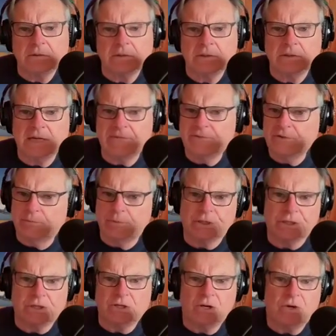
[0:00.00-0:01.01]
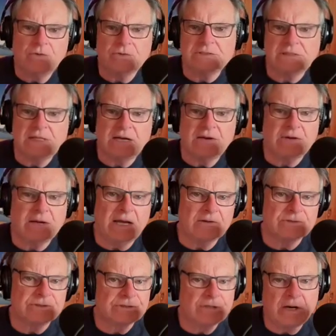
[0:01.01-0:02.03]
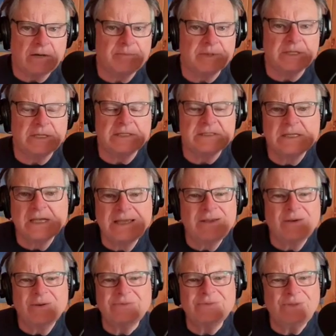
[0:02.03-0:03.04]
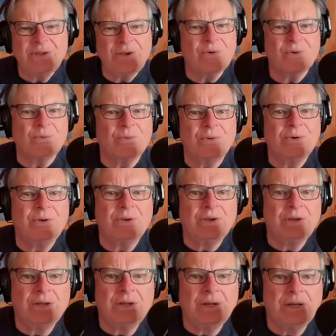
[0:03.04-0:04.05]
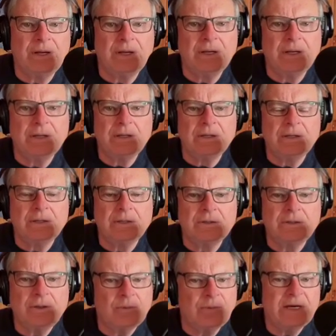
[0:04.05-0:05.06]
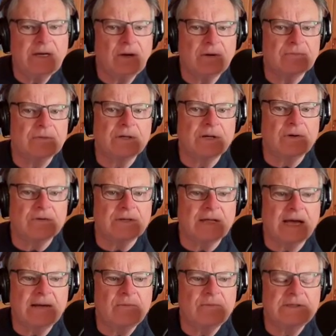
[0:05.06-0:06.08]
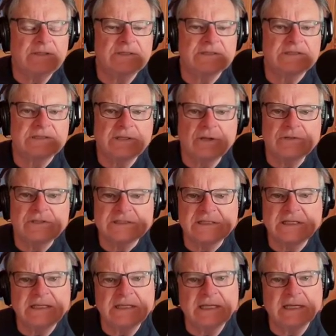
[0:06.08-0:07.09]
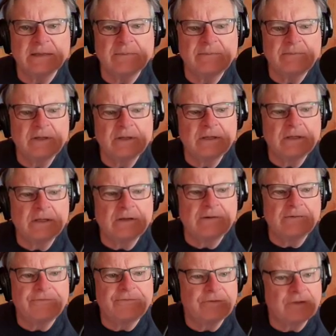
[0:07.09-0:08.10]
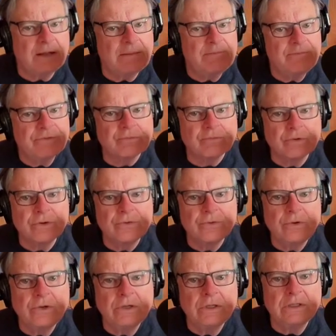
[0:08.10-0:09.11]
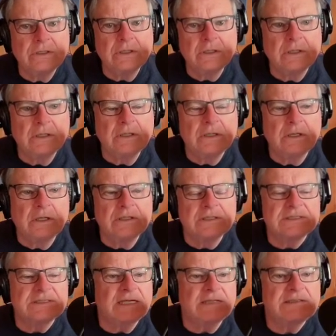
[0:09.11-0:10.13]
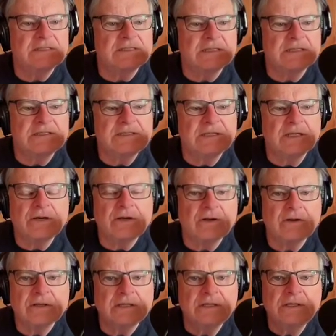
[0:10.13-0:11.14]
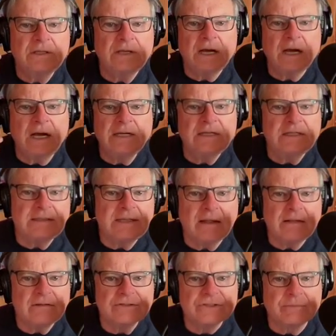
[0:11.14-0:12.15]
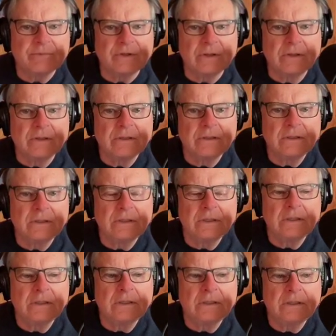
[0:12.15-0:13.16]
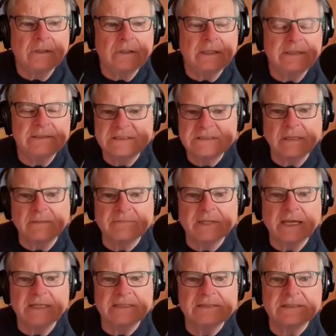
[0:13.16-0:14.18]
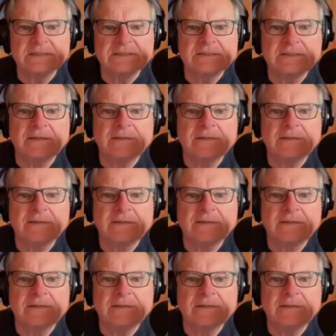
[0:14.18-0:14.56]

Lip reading: Everybody knows now how sharp he is. No, we don't know that. We still see him flub through sentences that are unintelligible in some cases.